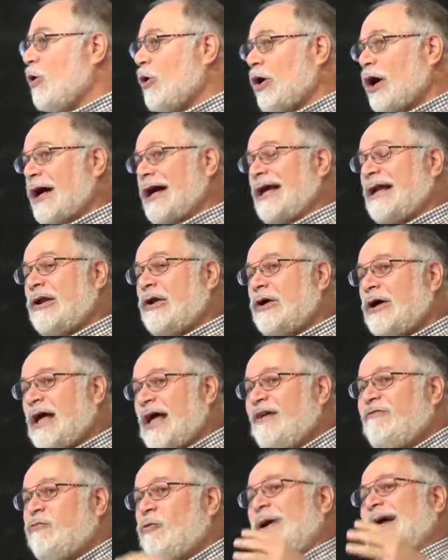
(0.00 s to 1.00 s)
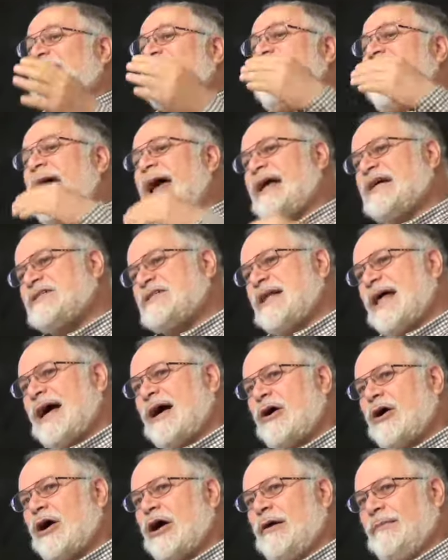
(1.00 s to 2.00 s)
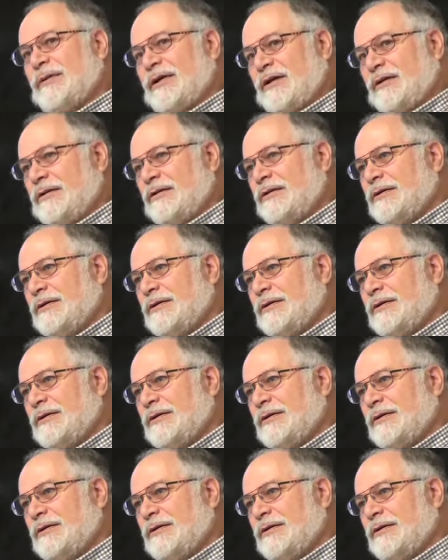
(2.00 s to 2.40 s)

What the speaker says: Oregon, if we tax that carbon,